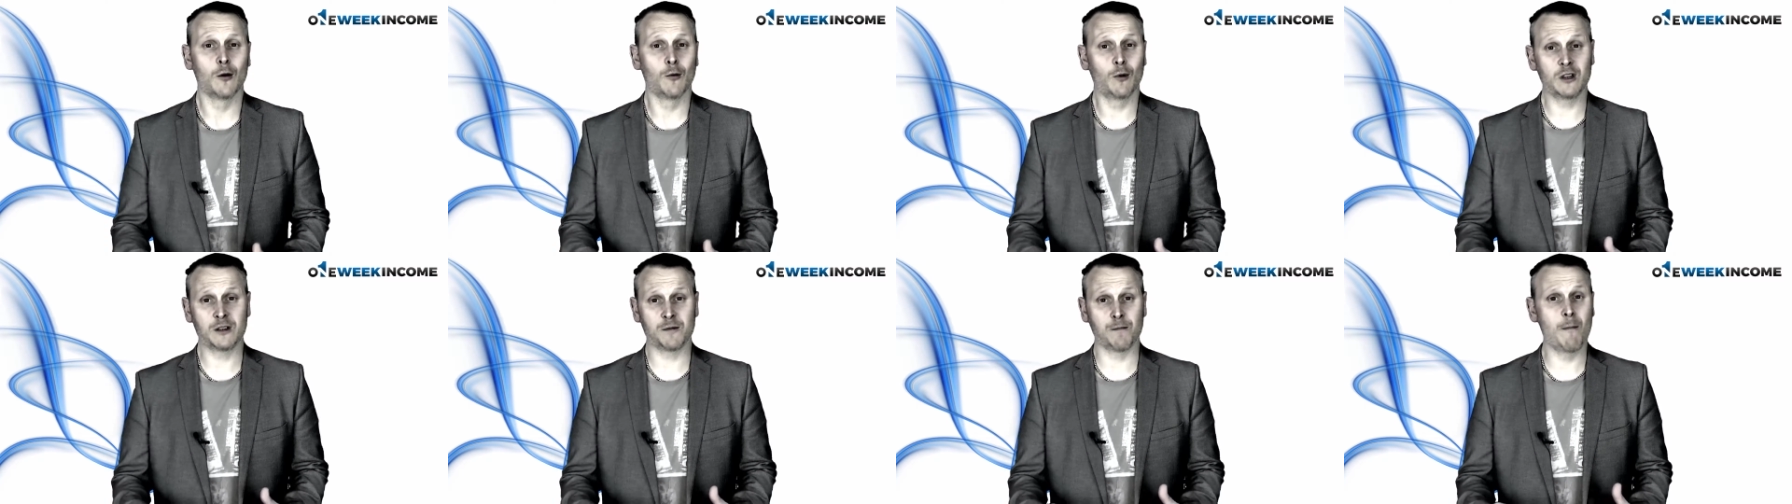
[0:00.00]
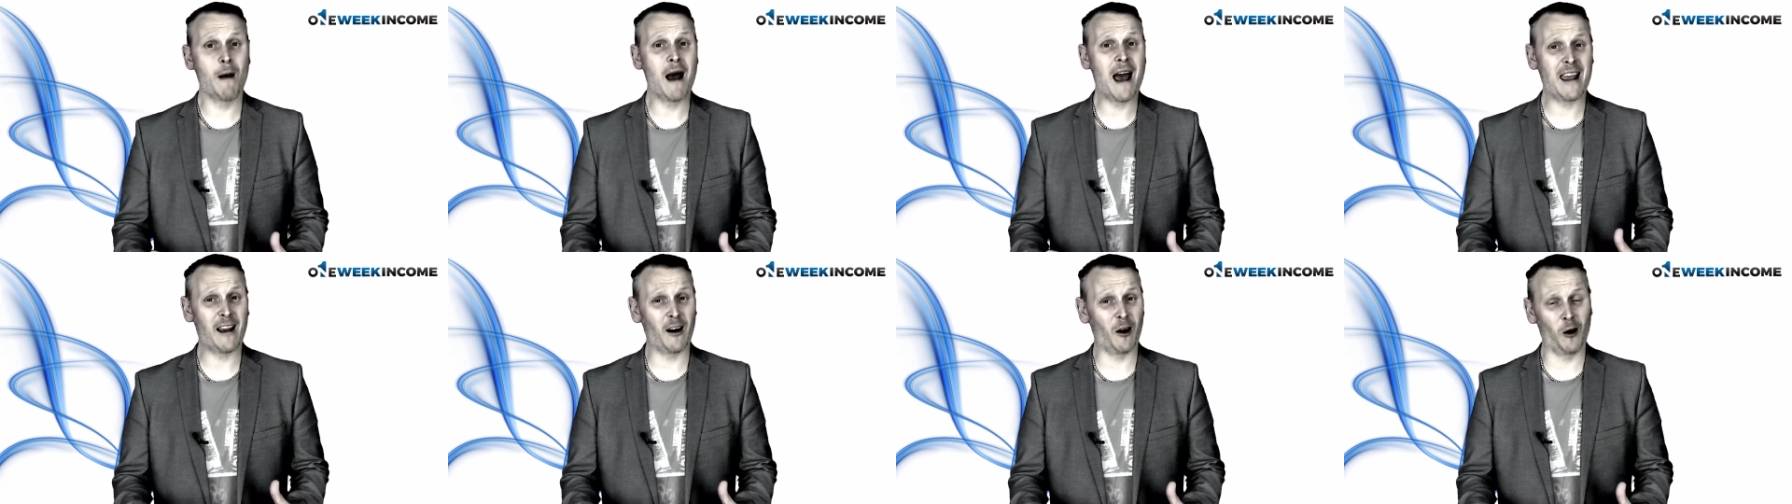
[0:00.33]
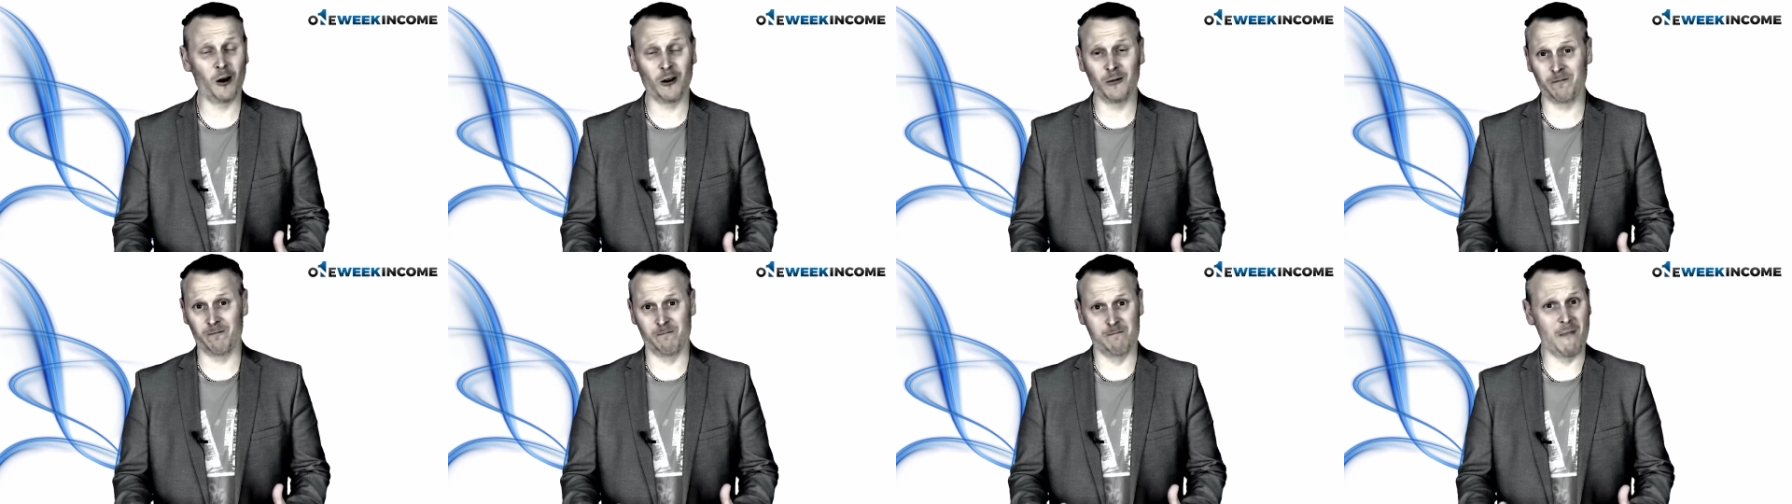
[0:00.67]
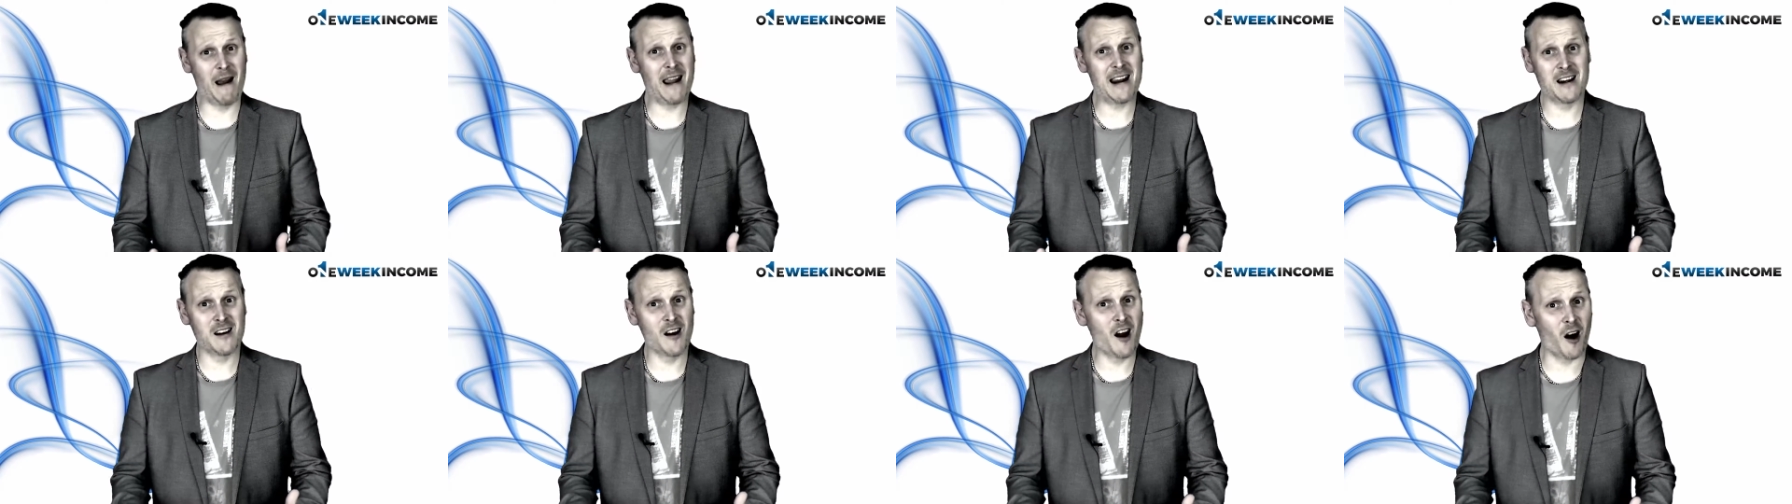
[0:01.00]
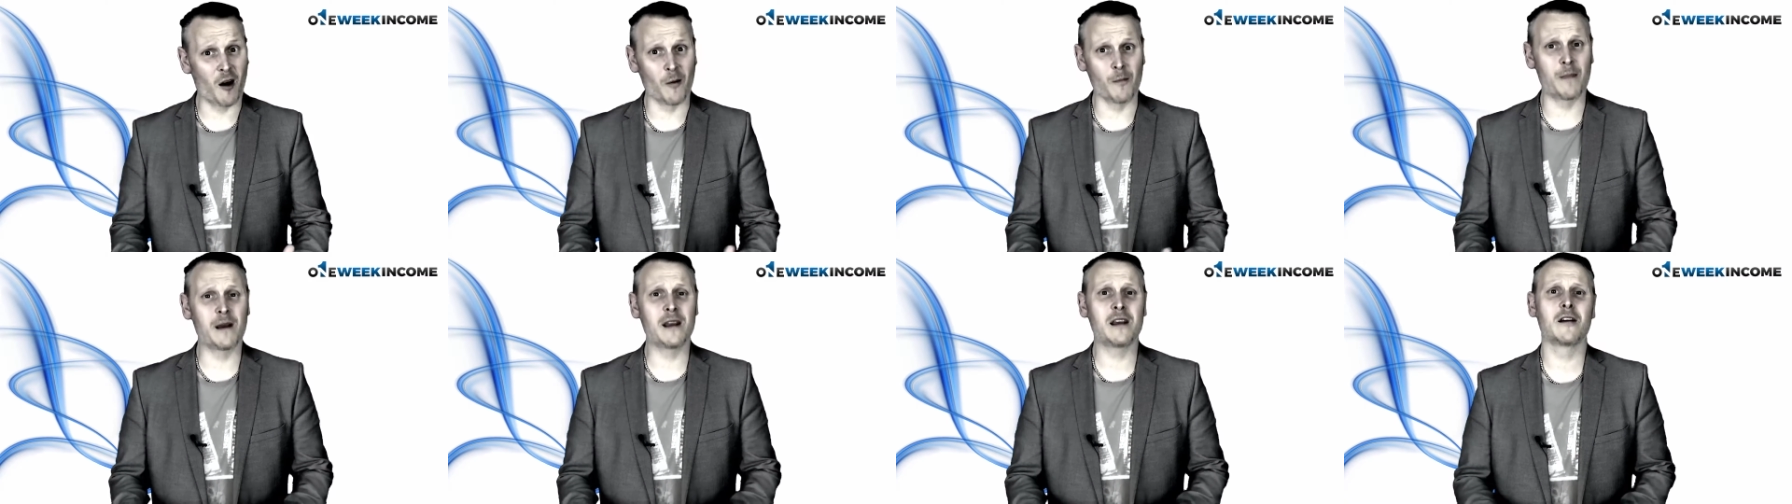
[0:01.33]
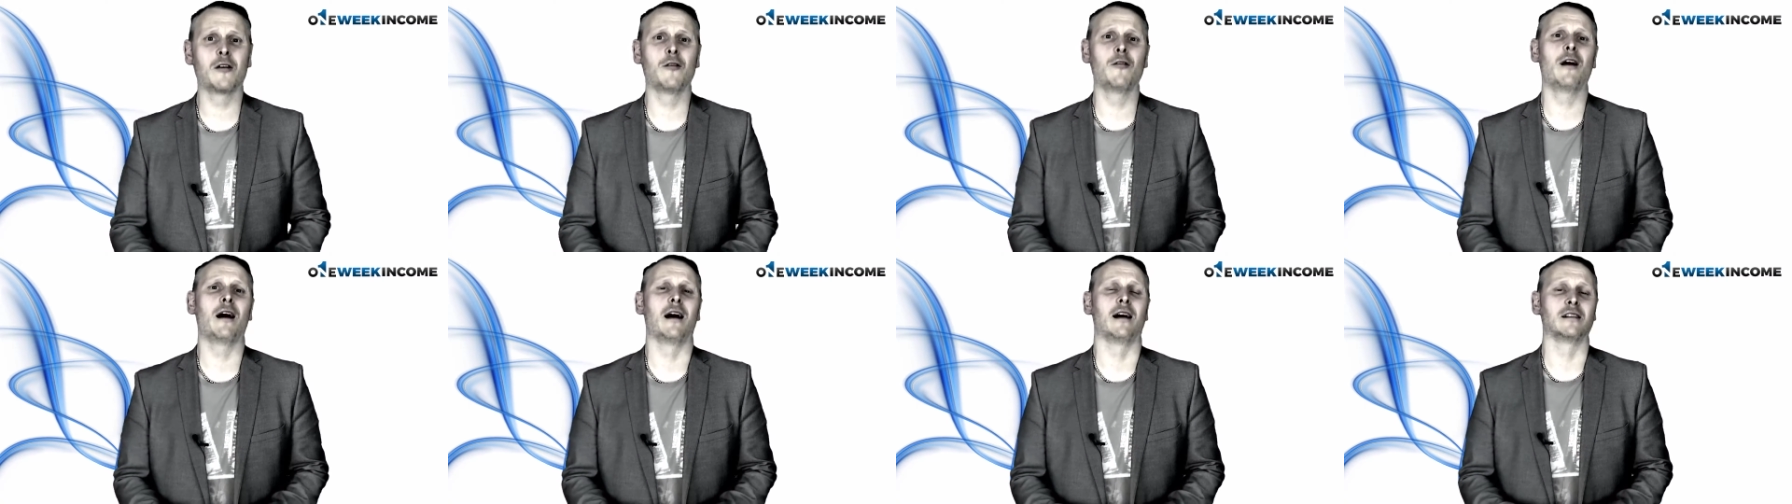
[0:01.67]
which may or may not be
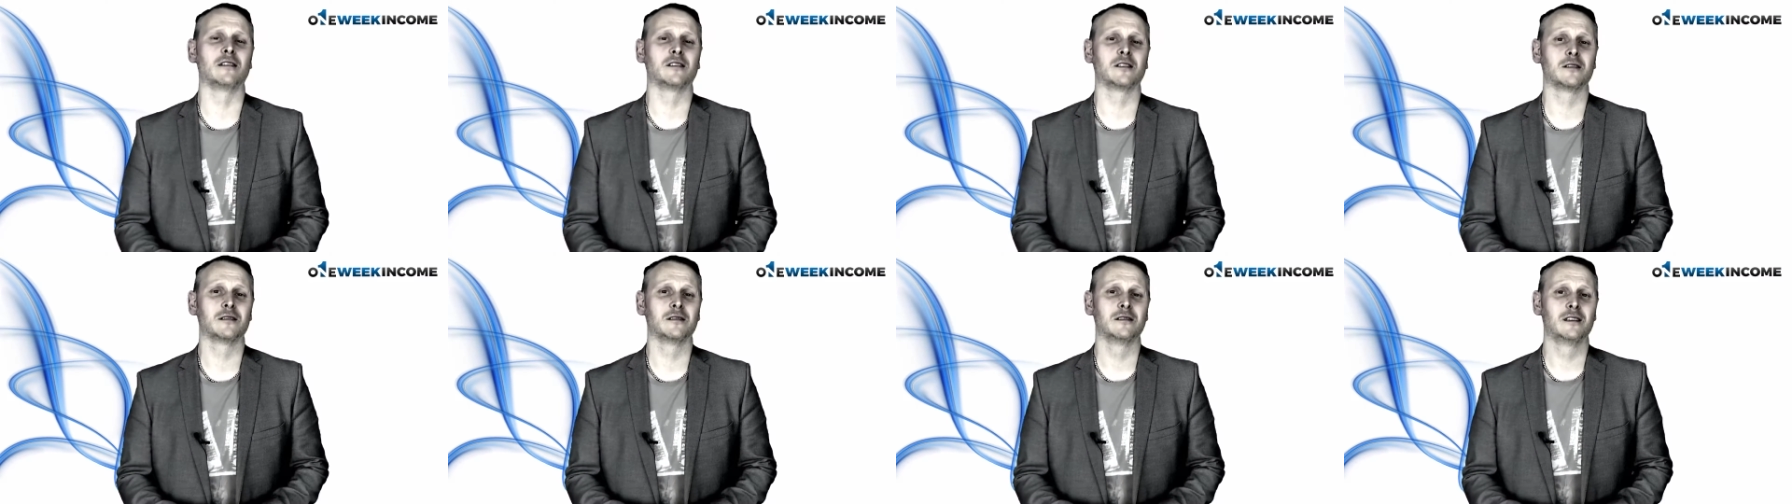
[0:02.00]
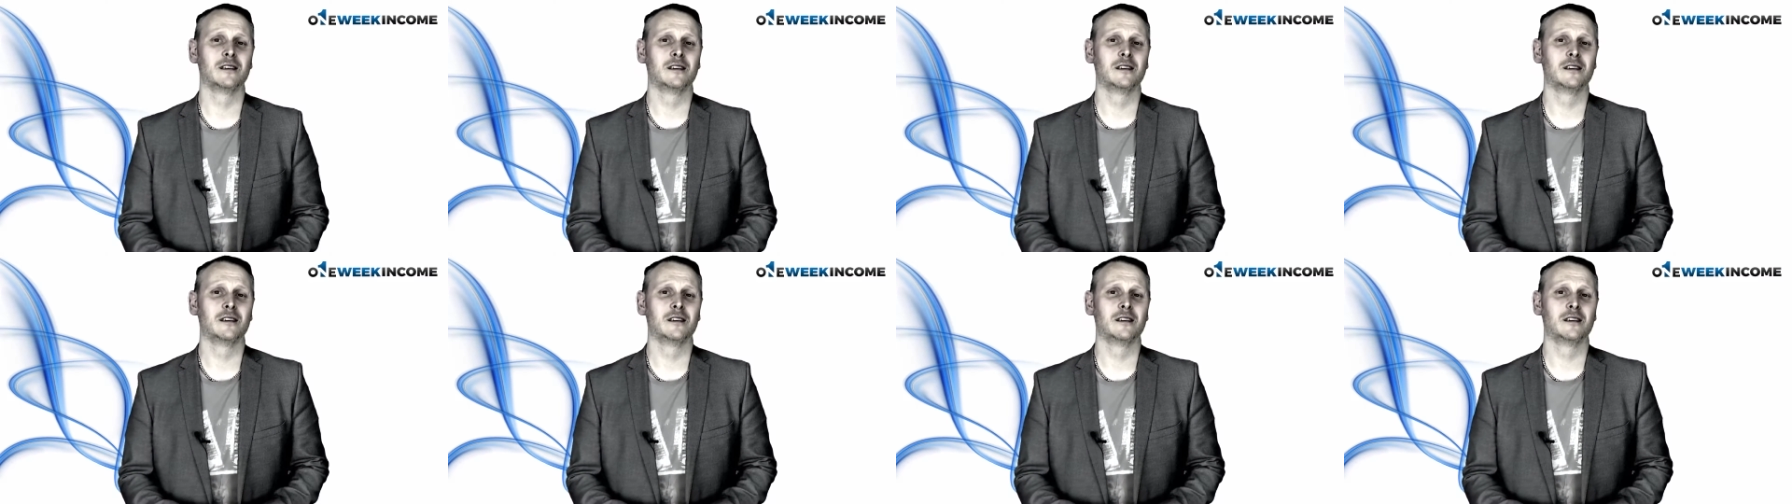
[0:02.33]
correct.